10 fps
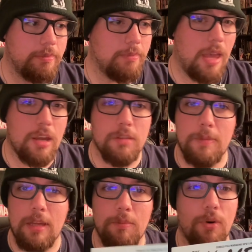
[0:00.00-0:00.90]

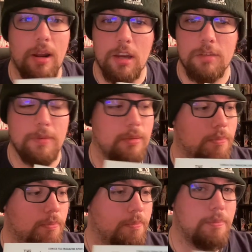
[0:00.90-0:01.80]
X-Men,
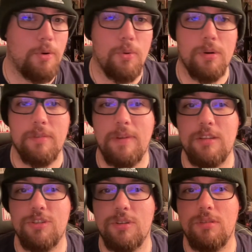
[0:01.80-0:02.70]
more
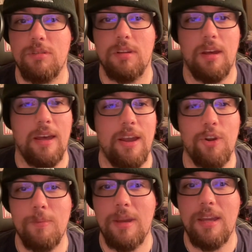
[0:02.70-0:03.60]
Avengers,
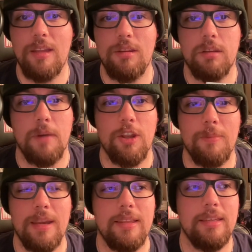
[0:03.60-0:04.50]
Iron Man,
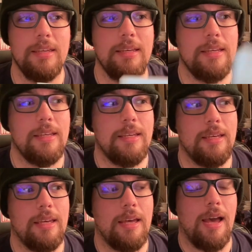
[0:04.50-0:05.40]
Spider-Man.
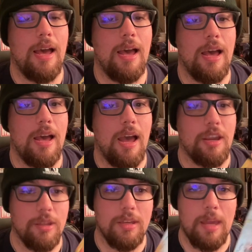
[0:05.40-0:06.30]
I
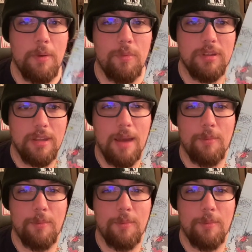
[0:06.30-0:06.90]
could have came home with a lot